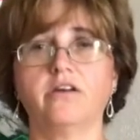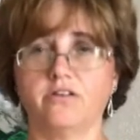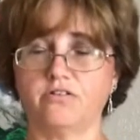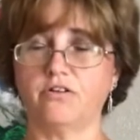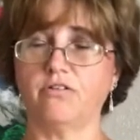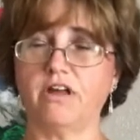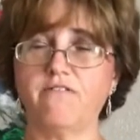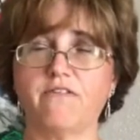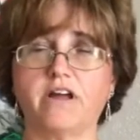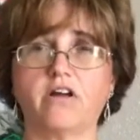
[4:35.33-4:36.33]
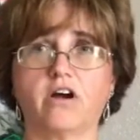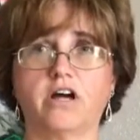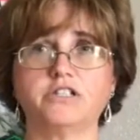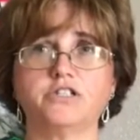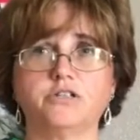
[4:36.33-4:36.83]
So they find
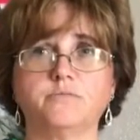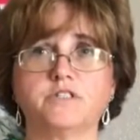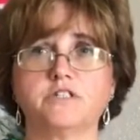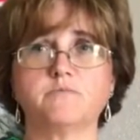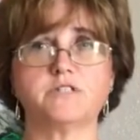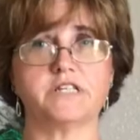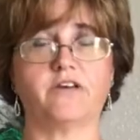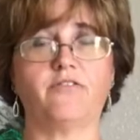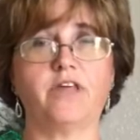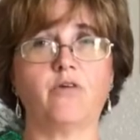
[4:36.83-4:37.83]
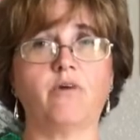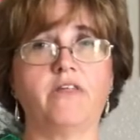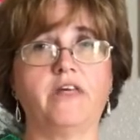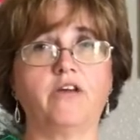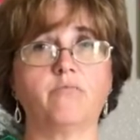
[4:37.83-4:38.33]
costumes themselves, that
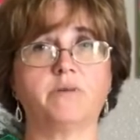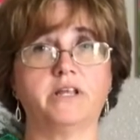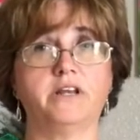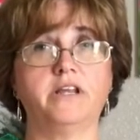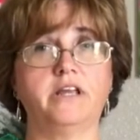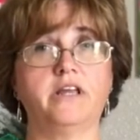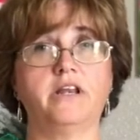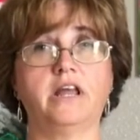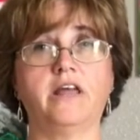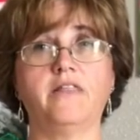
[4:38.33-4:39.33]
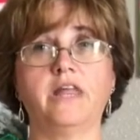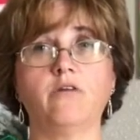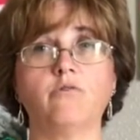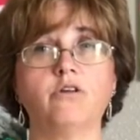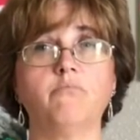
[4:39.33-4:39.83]
way they could blend in and
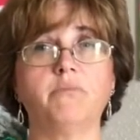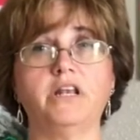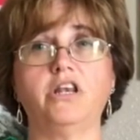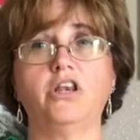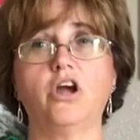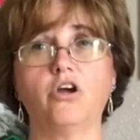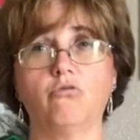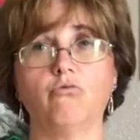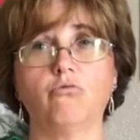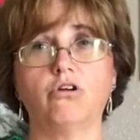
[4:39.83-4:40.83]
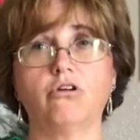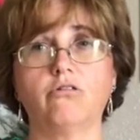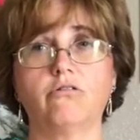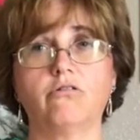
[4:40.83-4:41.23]
they wouldn't be known.